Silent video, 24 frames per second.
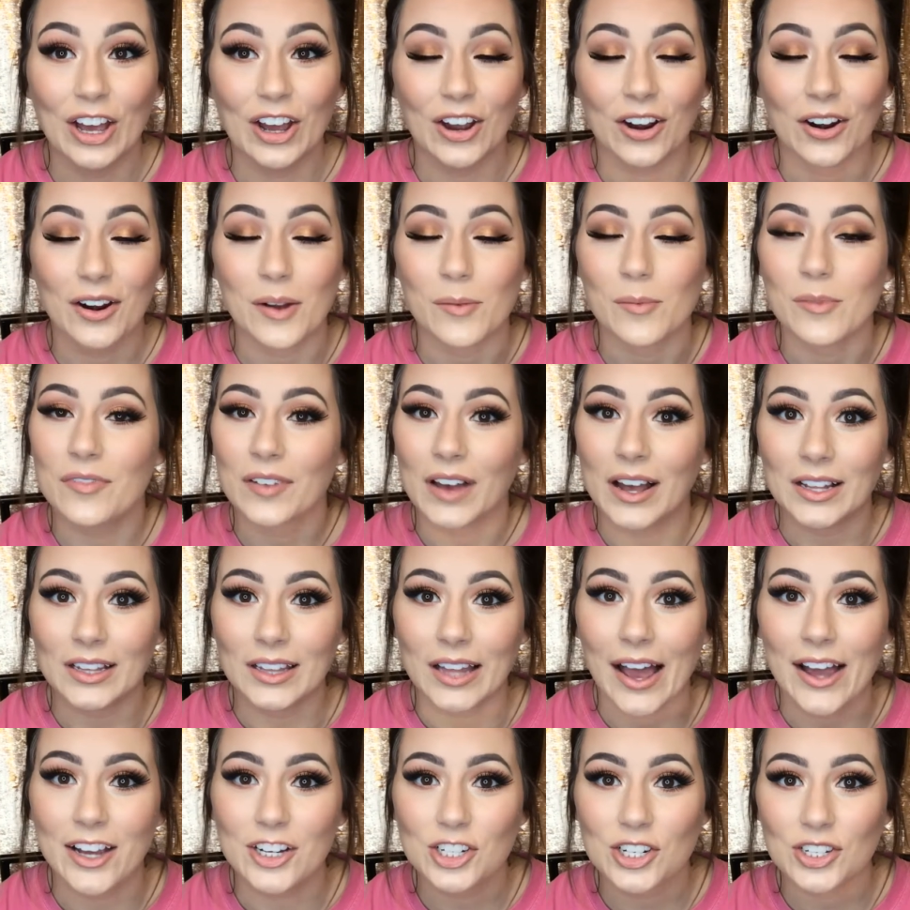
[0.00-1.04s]
Alright, we've got
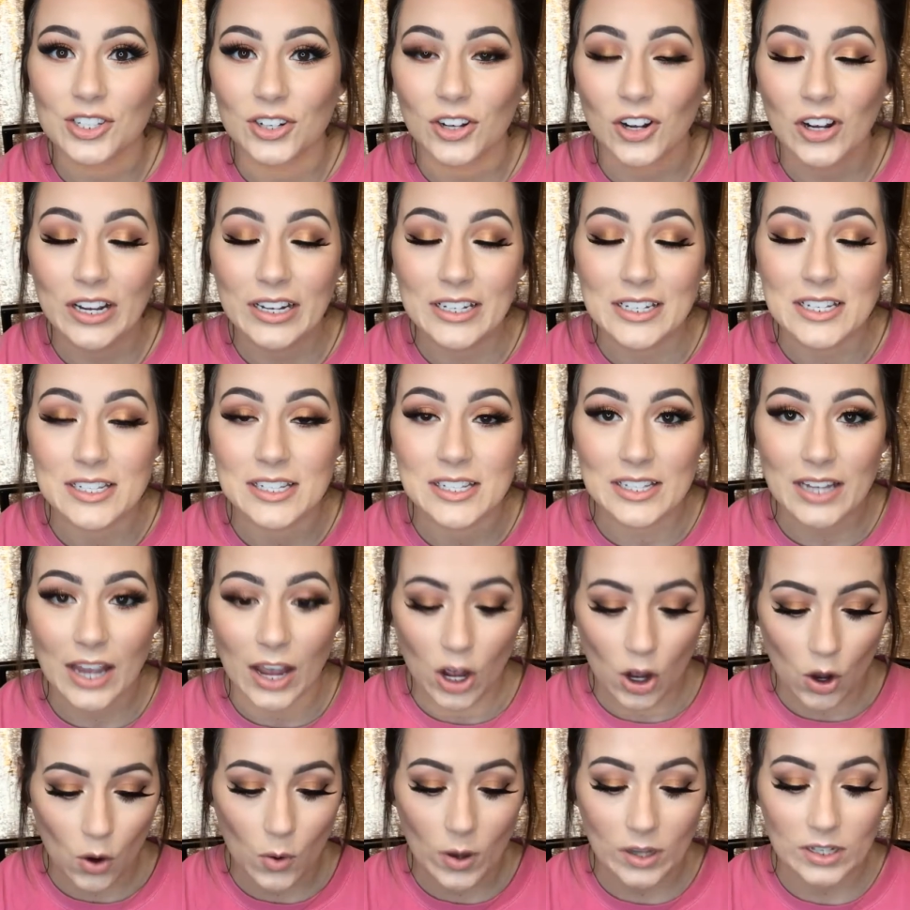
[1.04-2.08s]
lashes on,
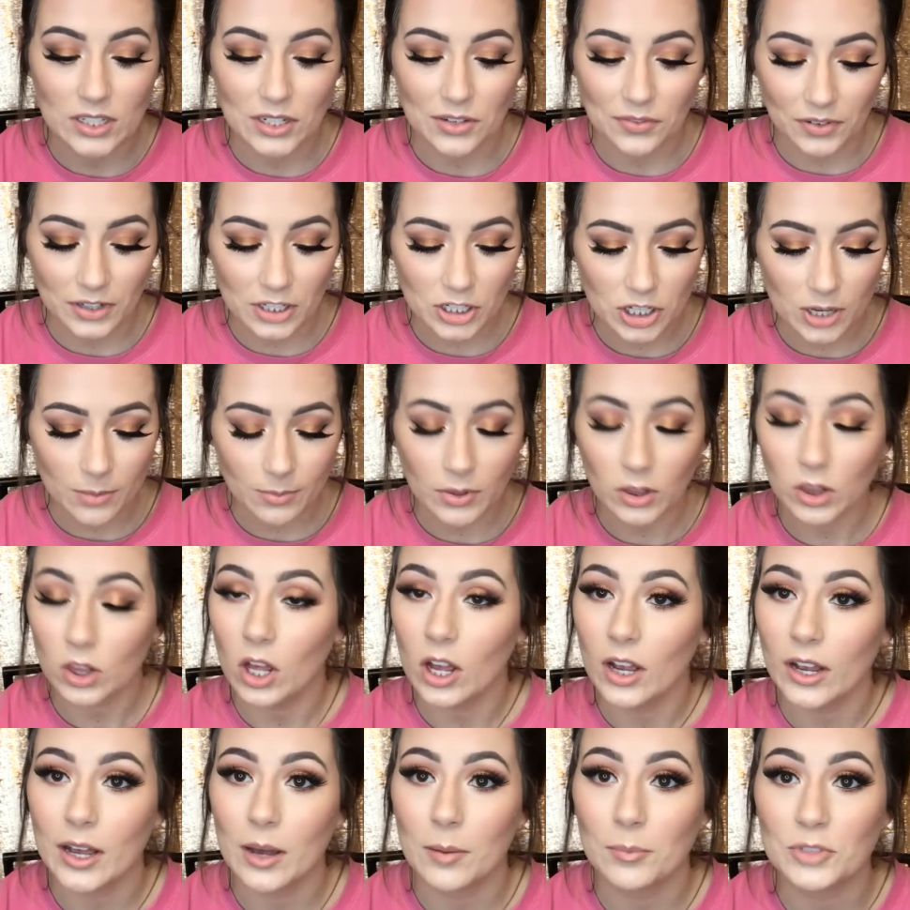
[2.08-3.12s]
so to finish up the
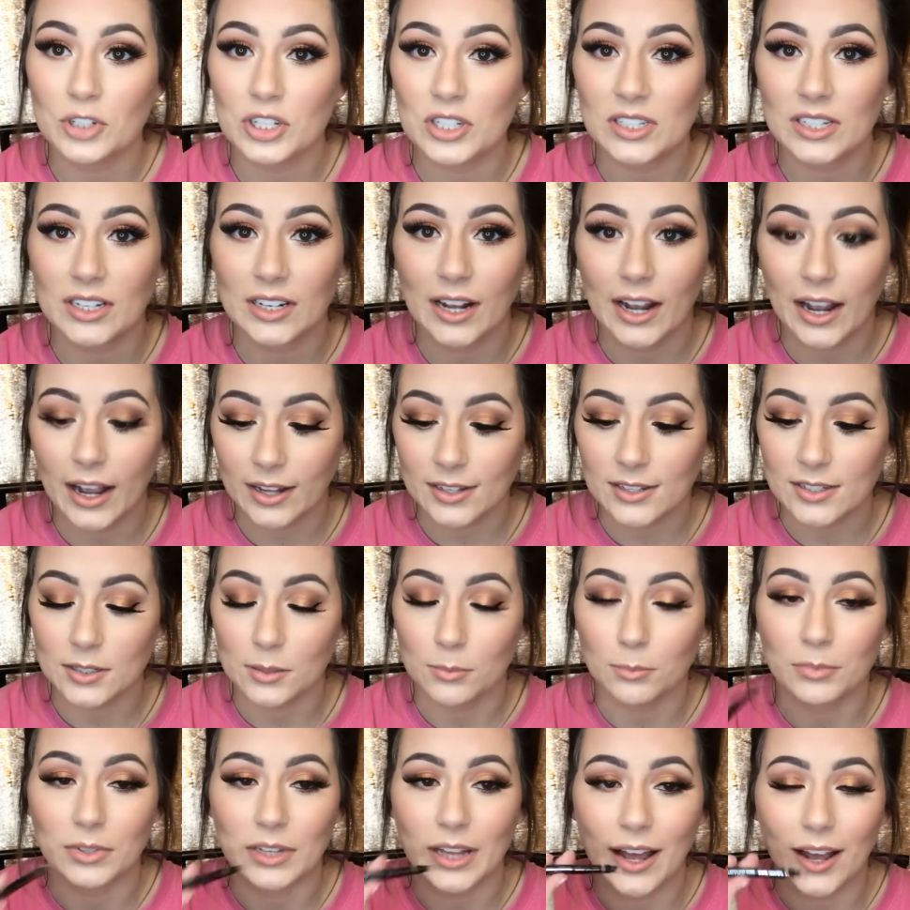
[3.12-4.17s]
look, I'm just going to add
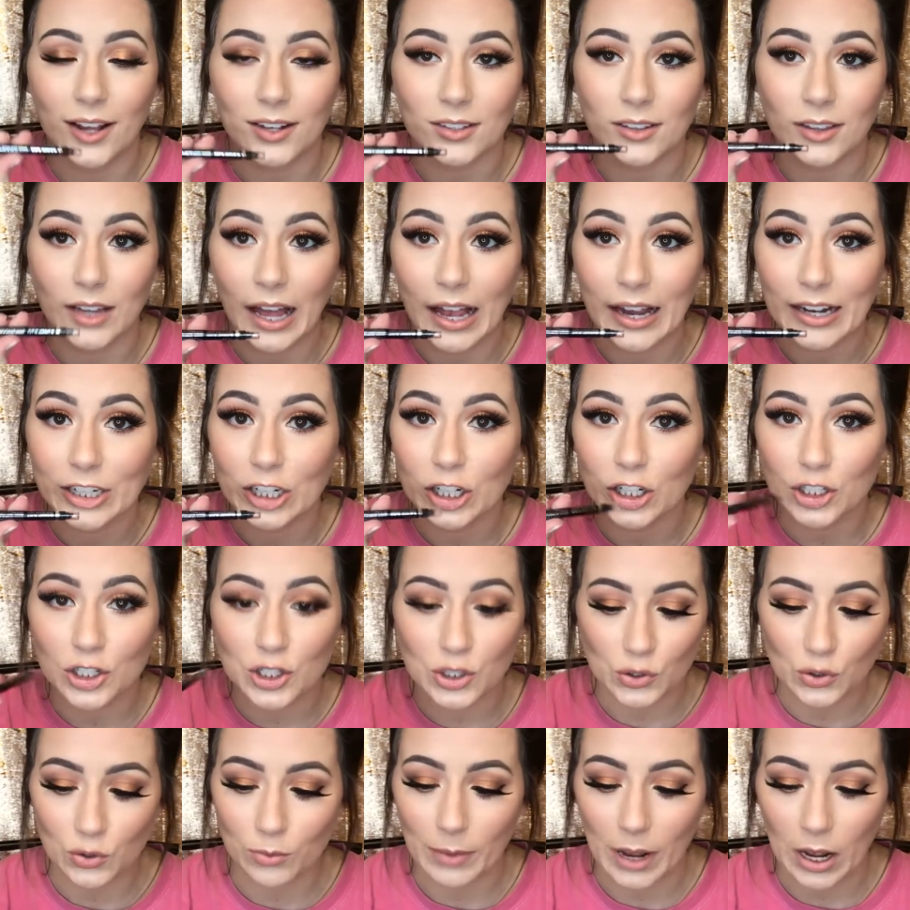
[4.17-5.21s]
some black liner
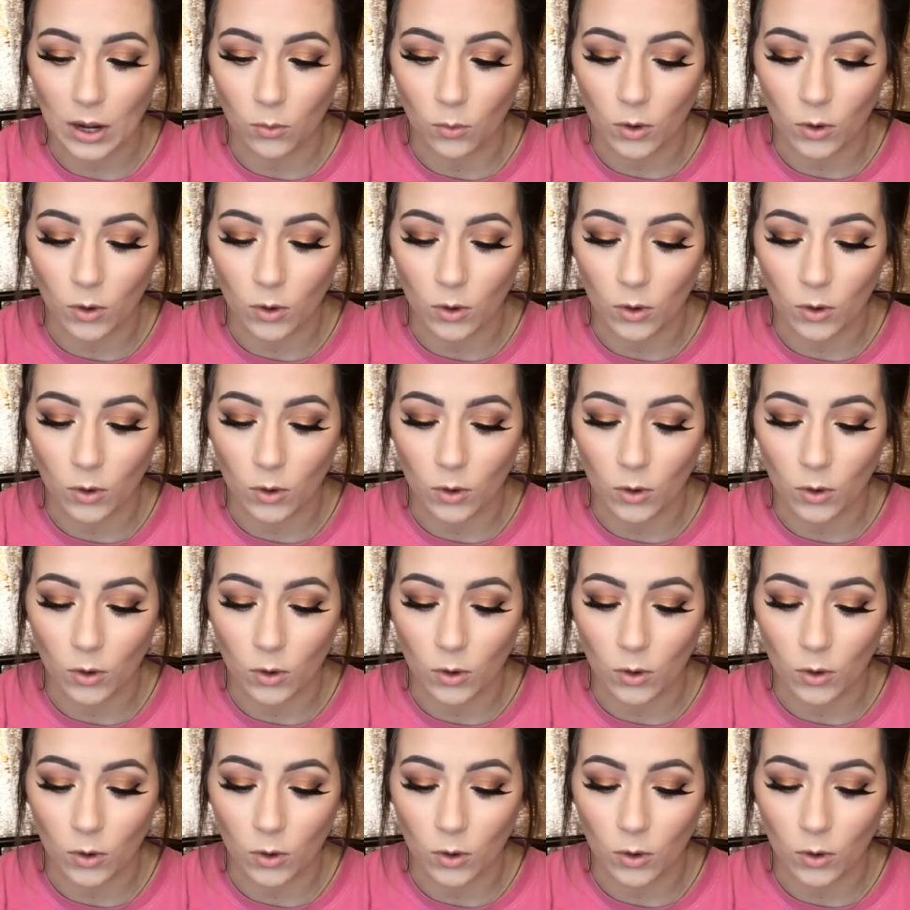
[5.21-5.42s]
to my